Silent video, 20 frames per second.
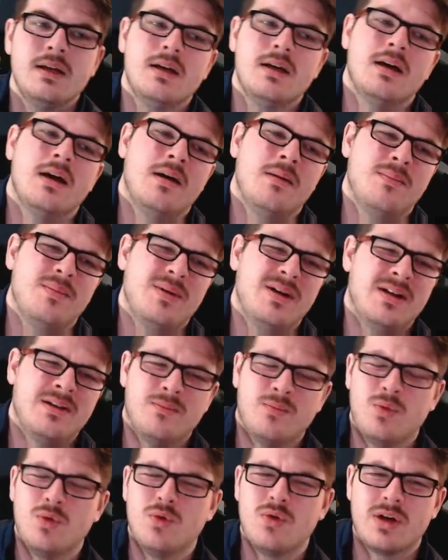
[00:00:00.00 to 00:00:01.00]

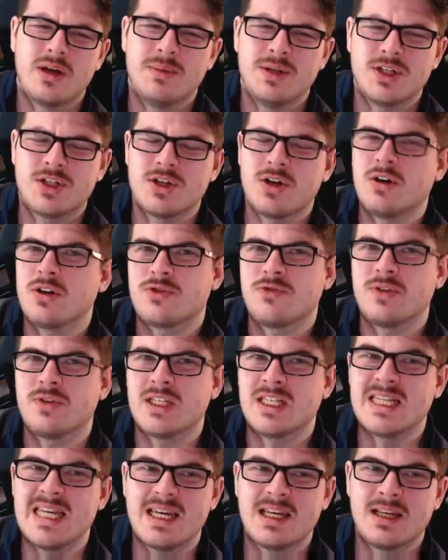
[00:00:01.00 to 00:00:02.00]
And Wargaming charge
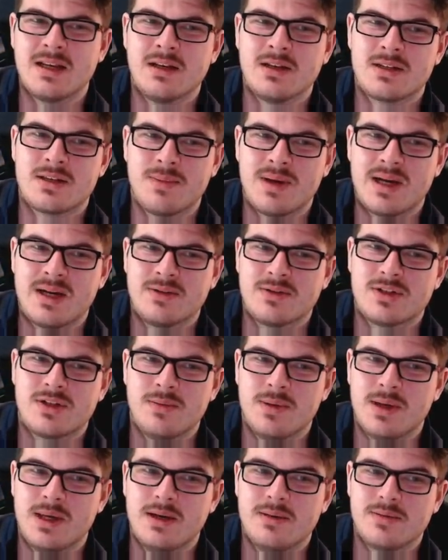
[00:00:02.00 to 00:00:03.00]
ridiculous amounts
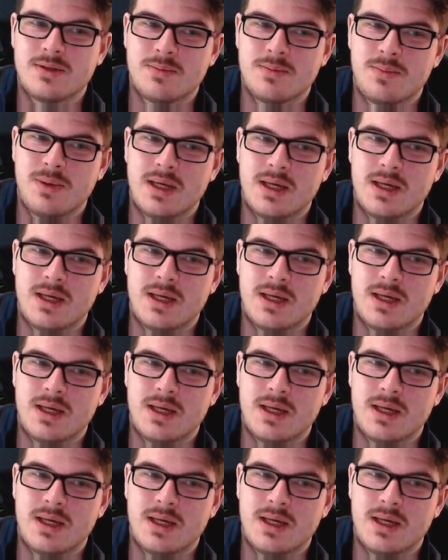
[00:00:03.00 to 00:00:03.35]
to be able to pick